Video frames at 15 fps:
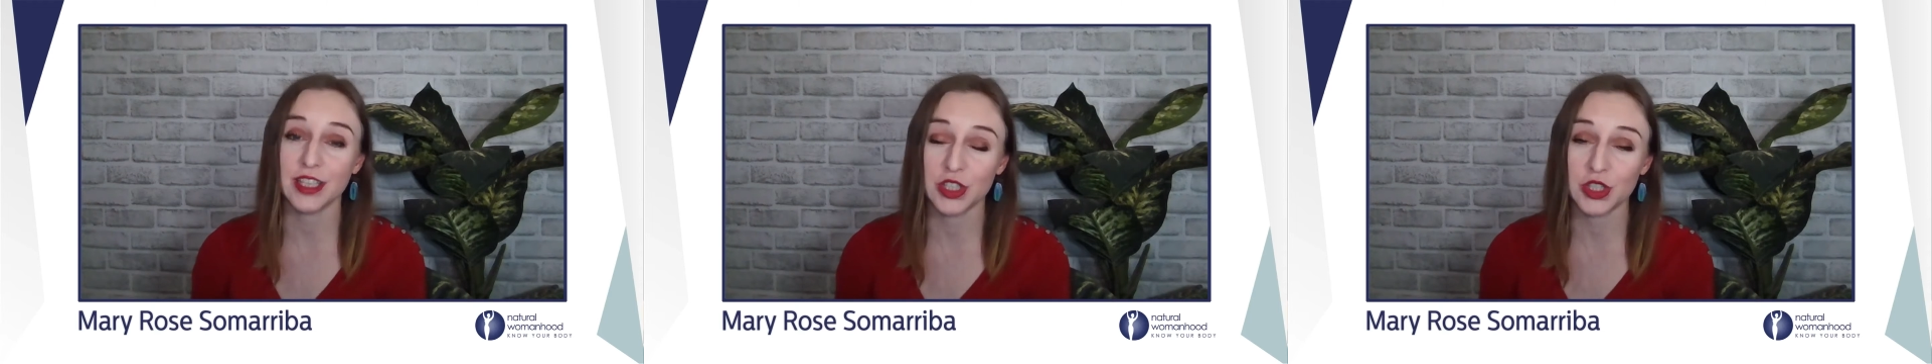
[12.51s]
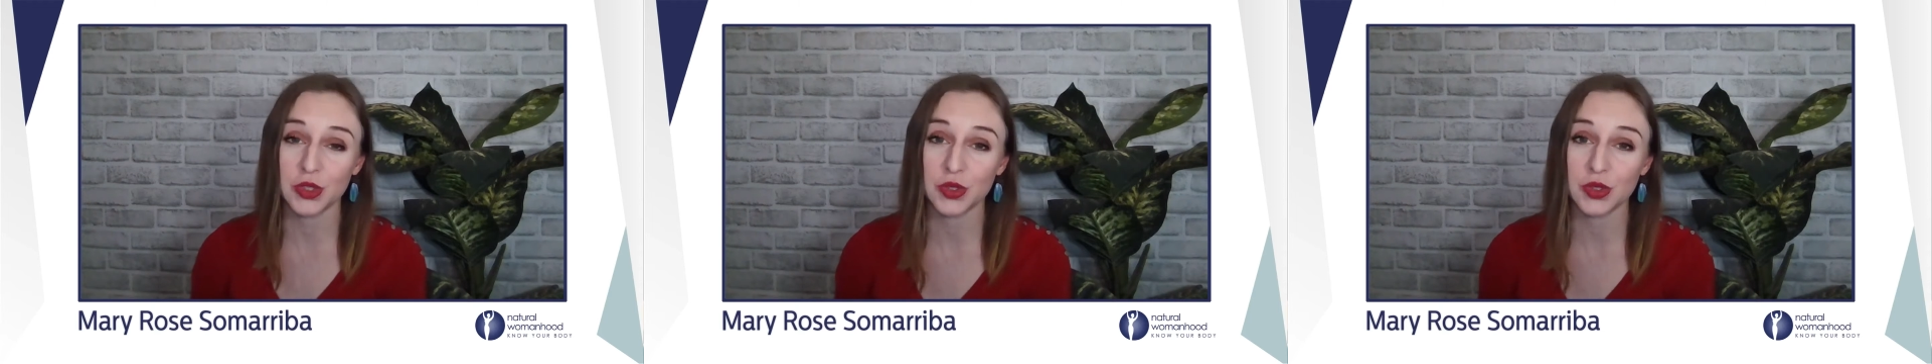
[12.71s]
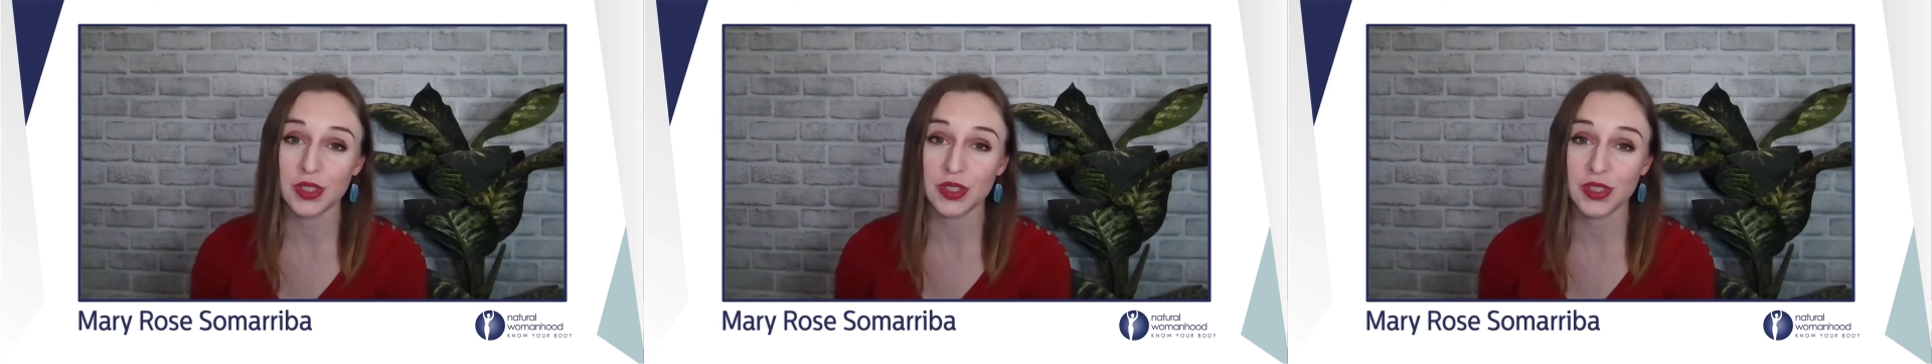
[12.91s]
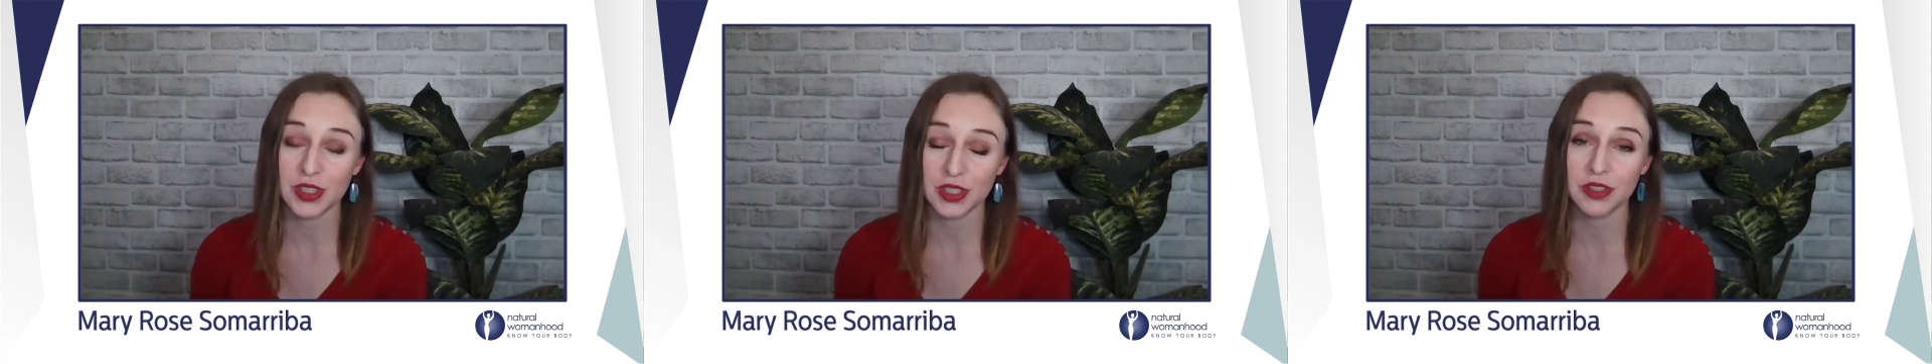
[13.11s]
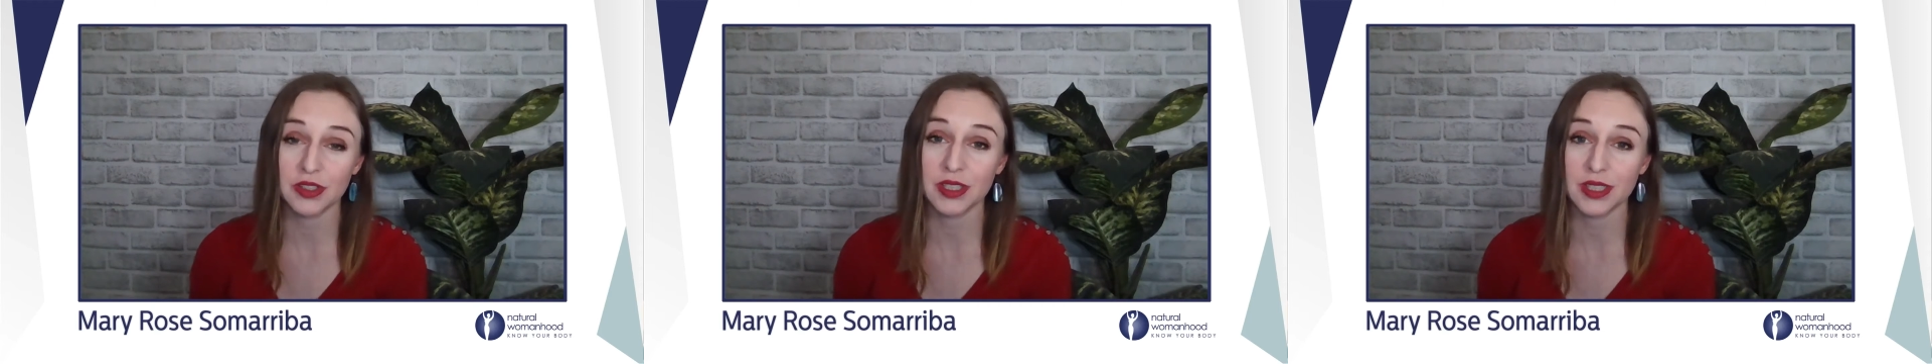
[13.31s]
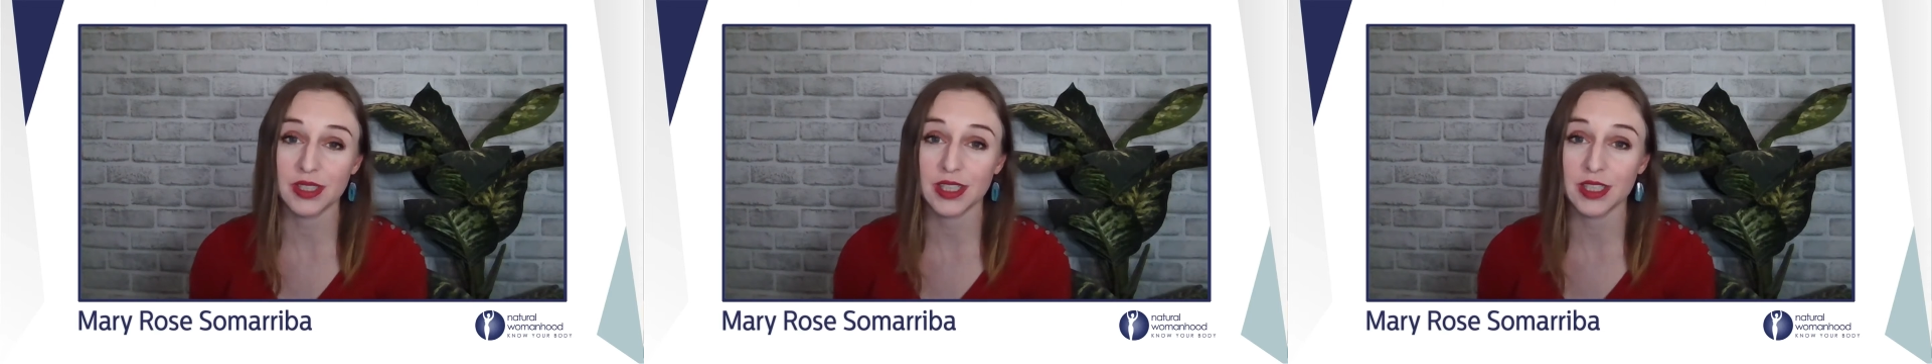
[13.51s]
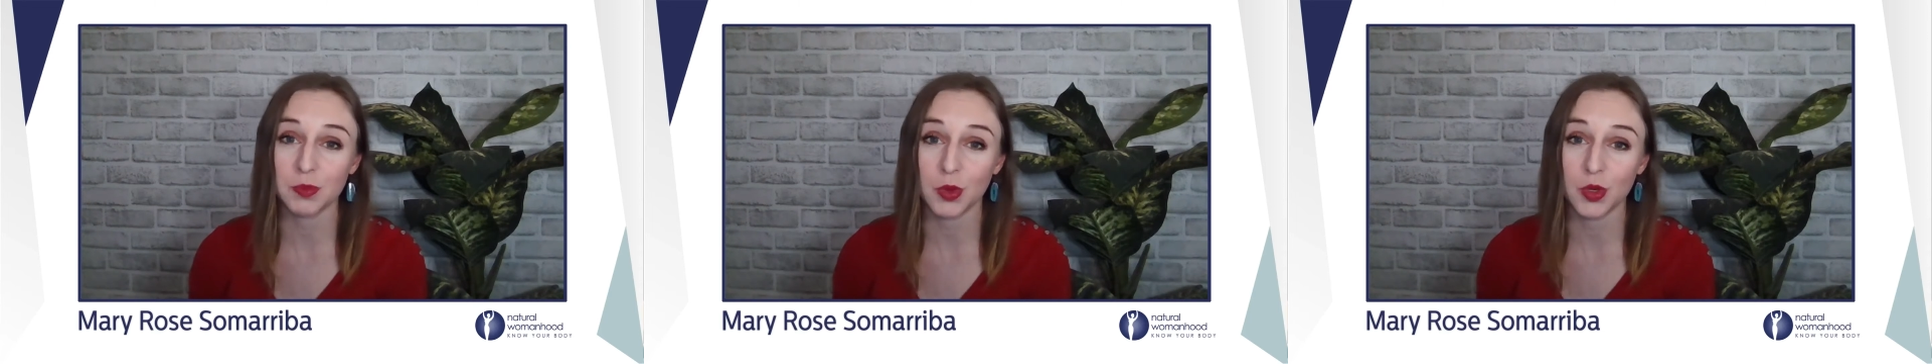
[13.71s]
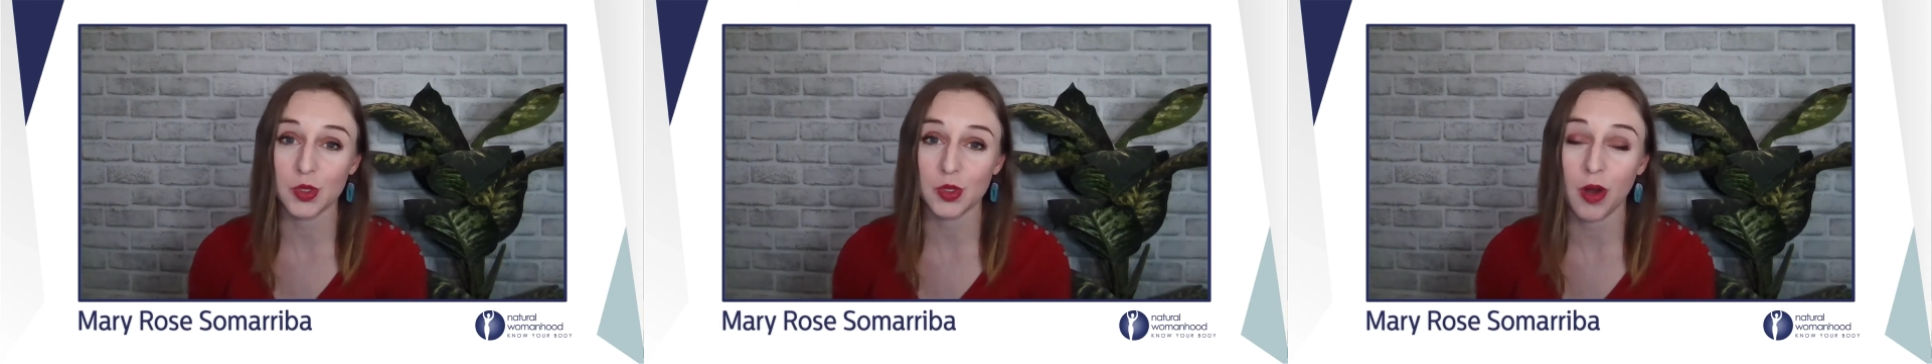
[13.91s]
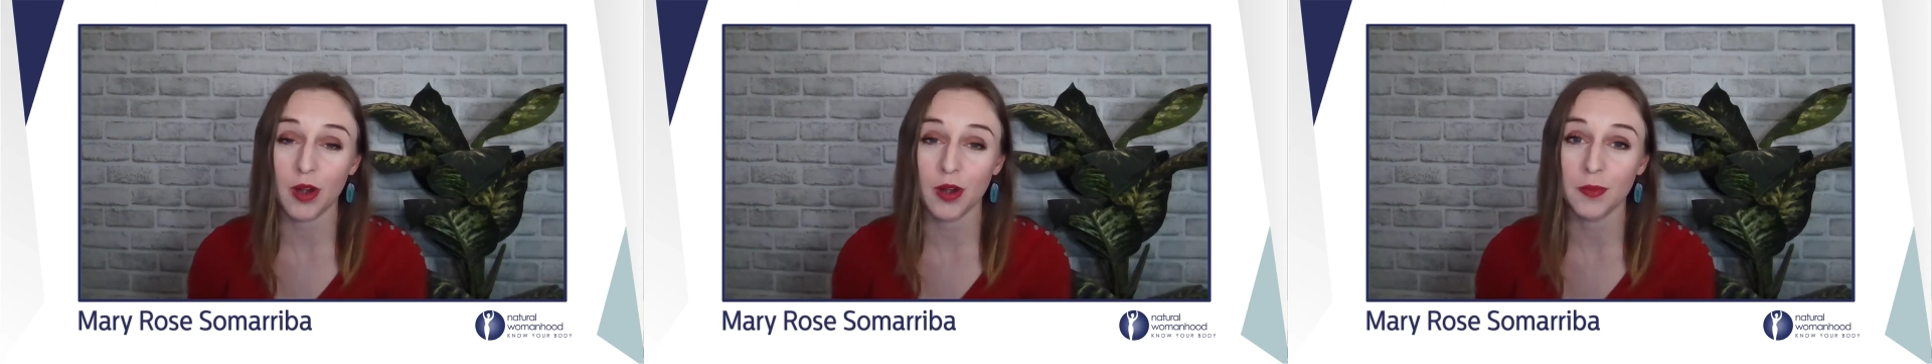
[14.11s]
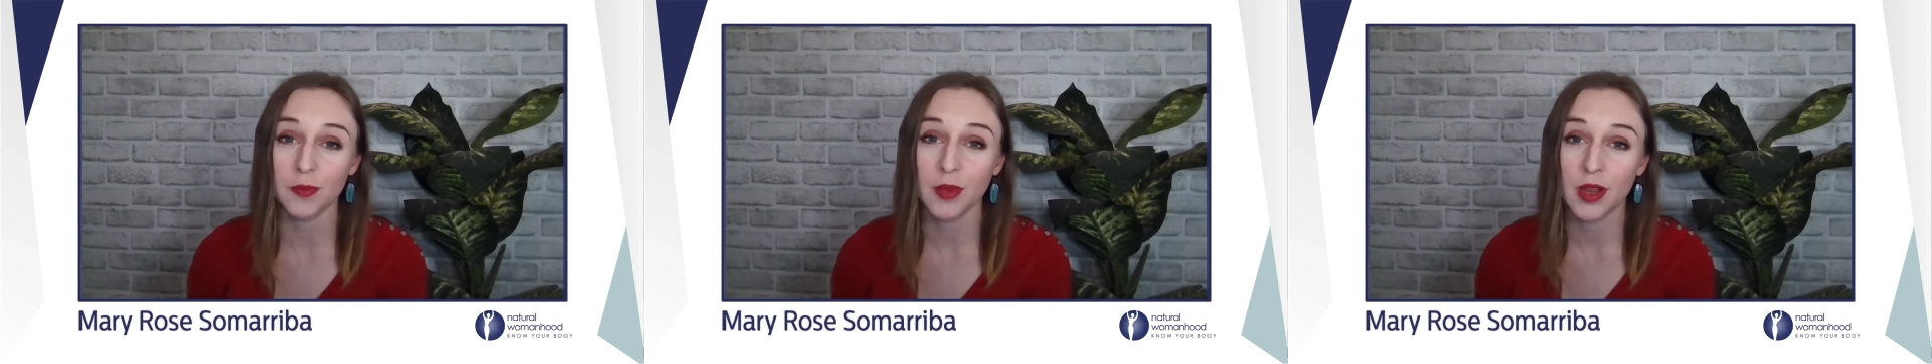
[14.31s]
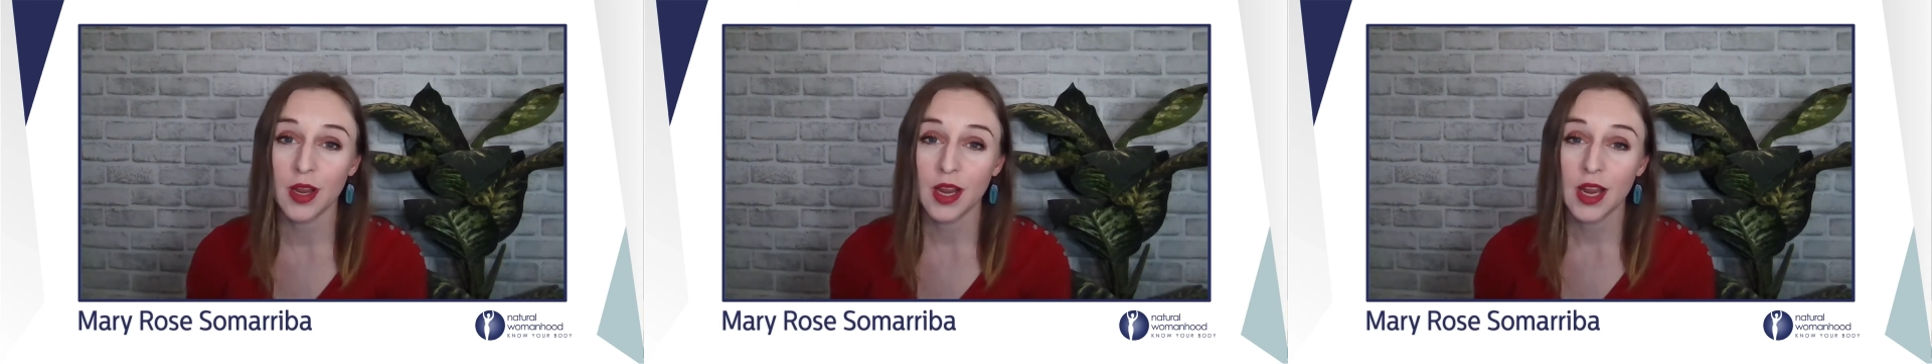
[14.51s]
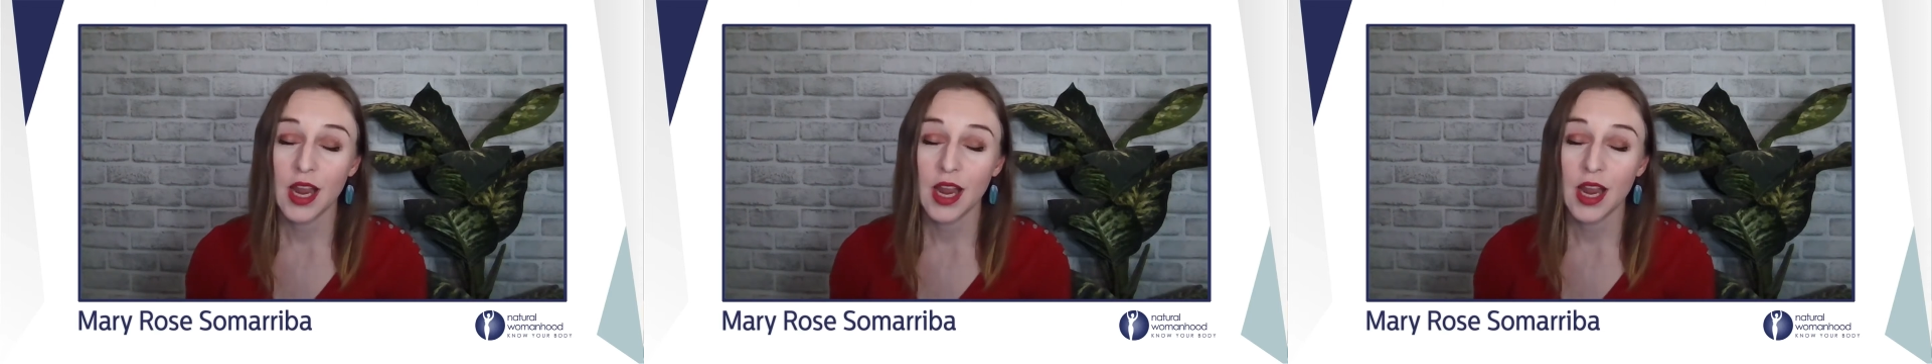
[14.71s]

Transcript: issues as serious as postpartum